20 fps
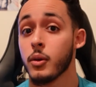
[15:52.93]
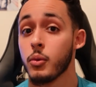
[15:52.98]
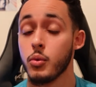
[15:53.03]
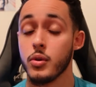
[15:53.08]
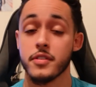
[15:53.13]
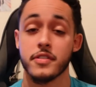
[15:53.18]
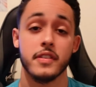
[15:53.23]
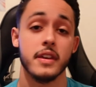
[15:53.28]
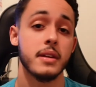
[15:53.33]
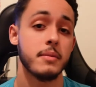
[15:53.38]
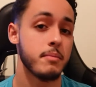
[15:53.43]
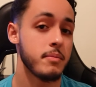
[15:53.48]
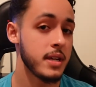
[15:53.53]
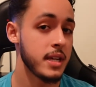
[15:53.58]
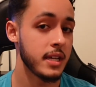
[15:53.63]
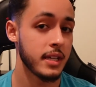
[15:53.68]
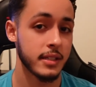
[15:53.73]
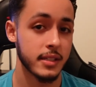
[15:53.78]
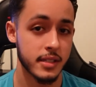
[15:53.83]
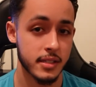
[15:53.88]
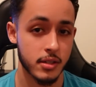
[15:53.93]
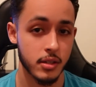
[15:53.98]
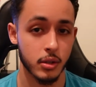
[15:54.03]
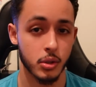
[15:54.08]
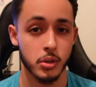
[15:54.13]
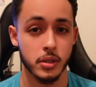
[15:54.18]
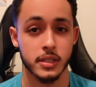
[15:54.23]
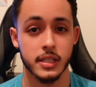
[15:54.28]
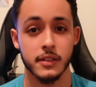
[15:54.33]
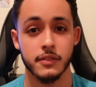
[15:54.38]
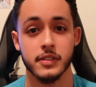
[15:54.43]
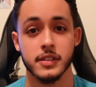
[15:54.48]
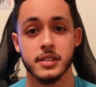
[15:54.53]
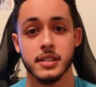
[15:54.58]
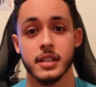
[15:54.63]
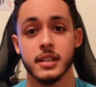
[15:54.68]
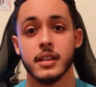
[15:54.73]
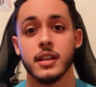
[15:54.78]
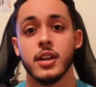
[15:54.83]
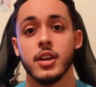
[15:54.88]
Within being in this caloric
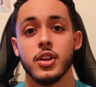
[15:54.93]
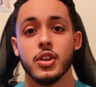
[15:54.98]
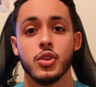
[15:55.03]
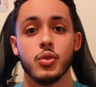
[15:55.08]
deficit,